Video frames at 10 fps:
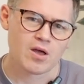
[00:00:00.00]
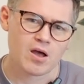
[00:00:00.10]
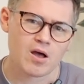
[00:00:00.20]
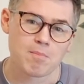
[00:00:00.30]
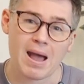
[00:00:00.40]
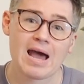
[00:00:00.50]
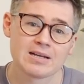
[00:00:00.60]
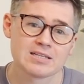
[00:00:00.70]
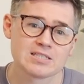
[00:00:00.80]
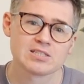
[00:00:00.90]
a
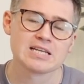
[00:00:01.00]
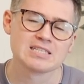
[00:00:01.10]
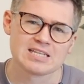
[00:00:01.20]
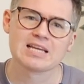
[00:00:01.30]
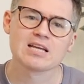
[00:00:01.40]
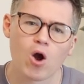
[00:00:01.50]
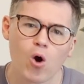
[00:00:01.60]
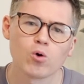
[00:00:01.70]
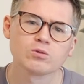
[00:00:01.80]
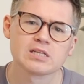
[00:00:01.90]
man is seen digging
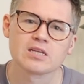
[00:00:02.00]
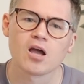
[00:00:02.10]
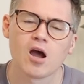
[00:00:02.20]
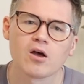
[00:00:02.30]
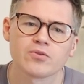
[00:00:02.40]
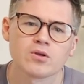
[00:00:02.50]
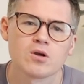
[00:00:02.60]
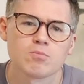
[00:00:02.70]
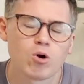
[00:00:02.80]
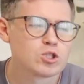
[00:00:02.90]
holes in the earth,
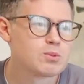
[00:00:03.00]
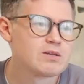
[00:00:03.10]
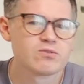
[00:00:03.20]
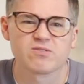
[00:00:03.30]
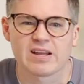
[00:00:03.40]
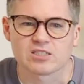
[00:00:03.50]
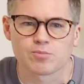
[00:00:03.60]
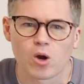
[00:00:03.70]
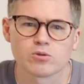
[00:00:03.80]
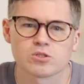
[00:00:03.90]
possibly for fence
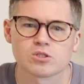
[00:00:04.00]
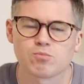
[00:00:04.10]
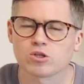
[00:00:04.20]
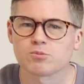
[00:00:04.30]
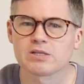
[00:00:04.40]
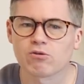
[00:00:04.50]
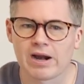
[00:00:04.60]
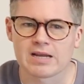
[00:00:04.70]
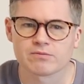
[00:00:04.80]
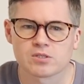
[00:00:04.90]
posts, possibly
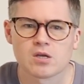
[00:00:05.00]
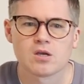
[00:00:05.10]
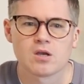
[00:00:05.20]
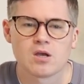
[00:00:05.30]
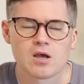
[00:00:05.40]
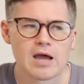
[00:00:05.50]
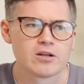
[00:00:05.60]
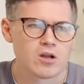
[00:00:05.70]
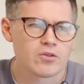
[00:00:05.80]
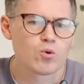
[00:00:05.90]
graves, and
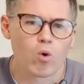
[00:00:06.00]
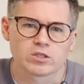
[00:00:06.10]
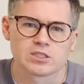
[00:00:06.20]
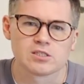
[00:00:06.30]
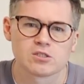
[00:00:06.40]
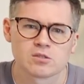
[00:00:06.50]
another watches,